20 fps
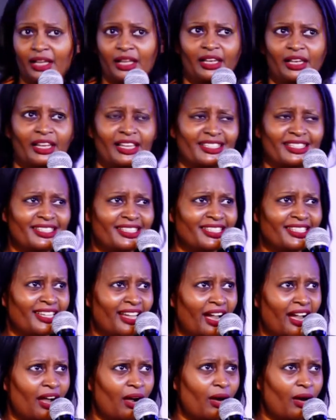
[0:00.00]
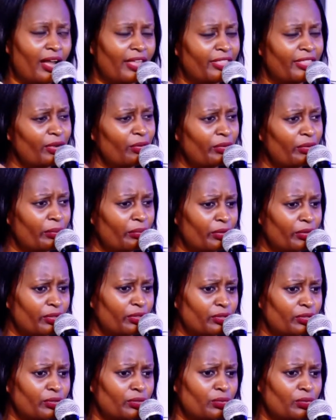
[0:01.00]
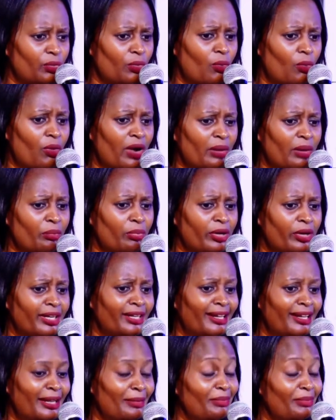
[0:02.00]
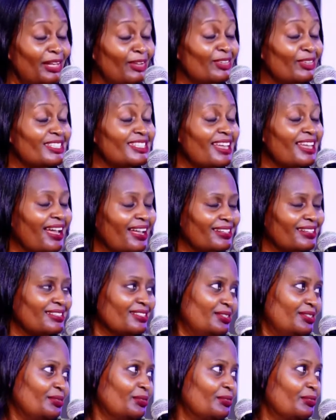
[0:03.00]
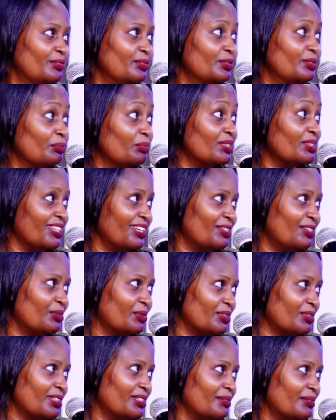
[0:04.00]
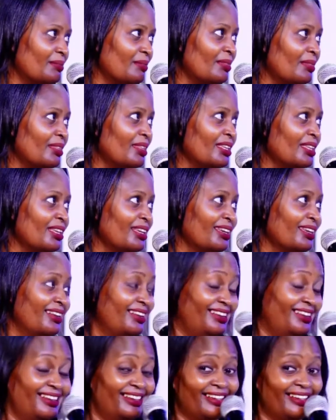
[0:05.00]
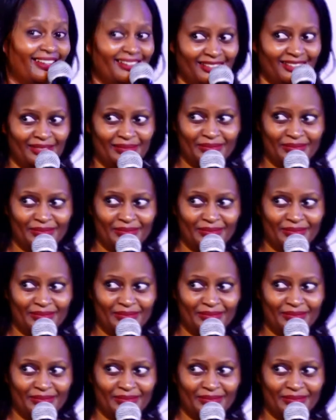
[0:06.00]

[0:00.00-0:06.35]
Last year, I think we produced 1.9 million tons of sweet potatoes. Wow. Yeah?